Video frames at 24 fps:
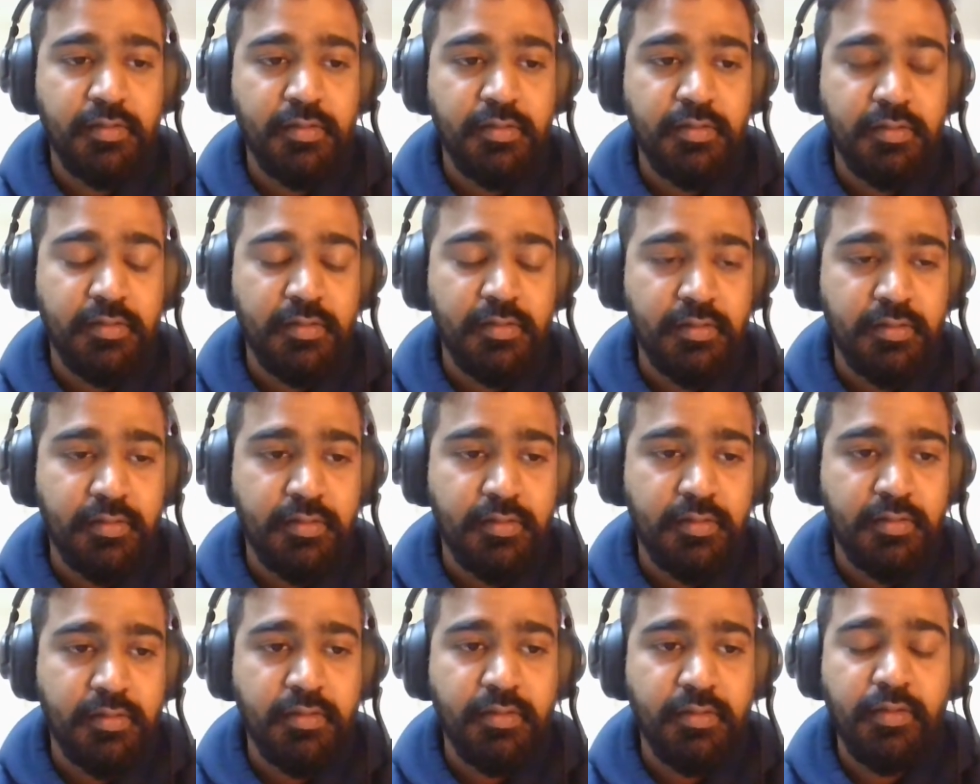
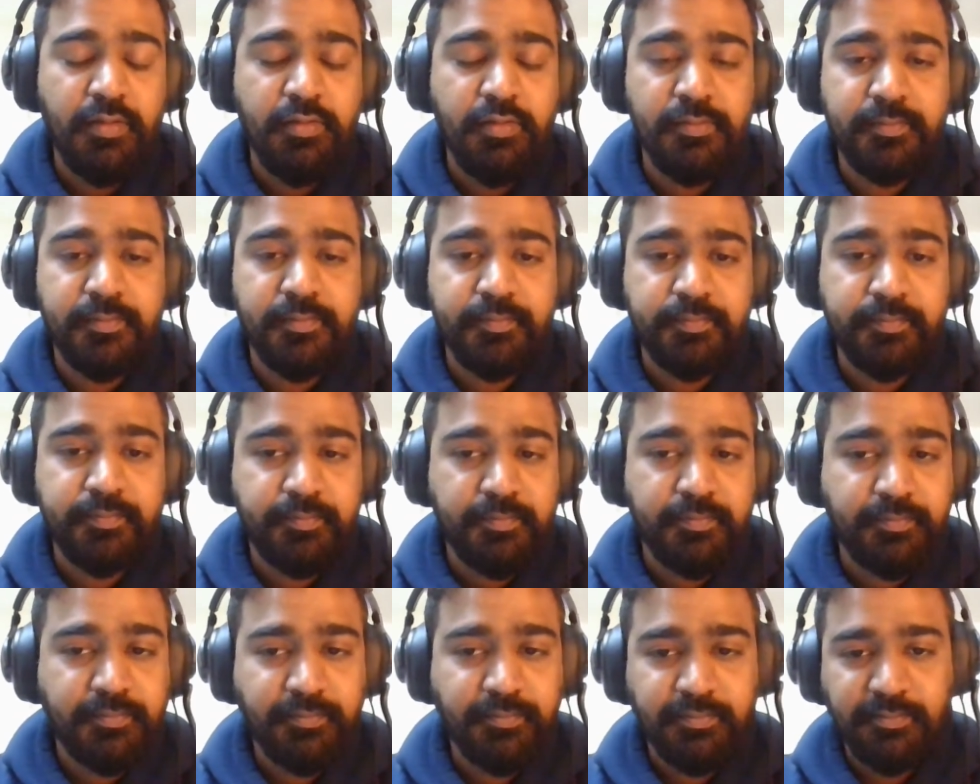
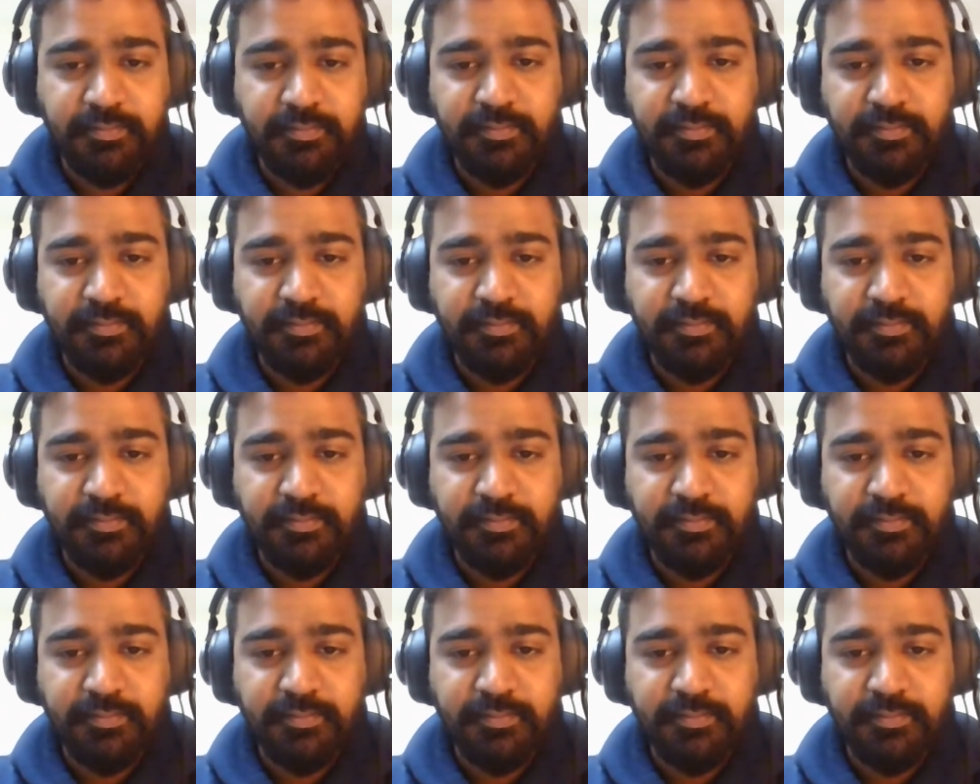[no speech]